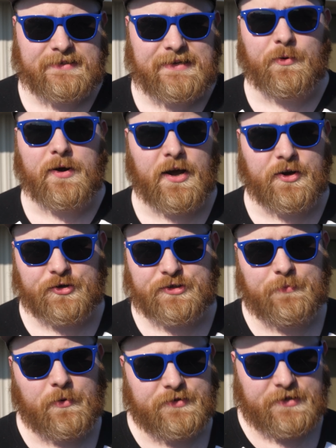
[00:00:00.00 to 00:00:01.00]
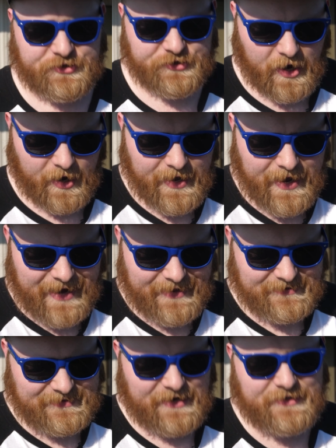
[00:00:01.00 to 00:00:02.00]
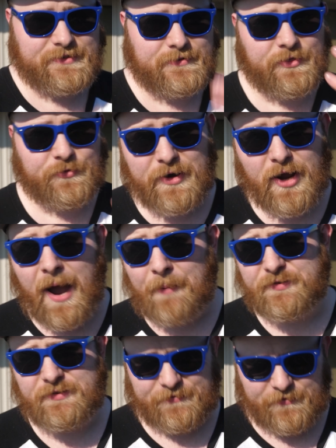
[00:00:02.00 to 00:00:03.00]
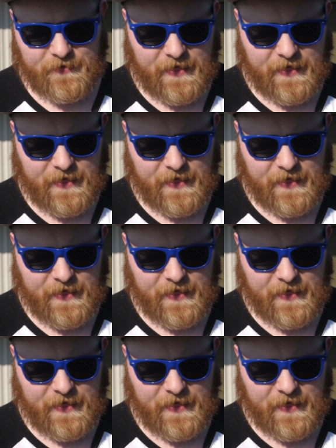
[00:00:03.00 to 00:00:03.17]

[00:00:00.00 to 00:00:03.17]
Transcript: said, I wanna underexpose this shot. And this has three options for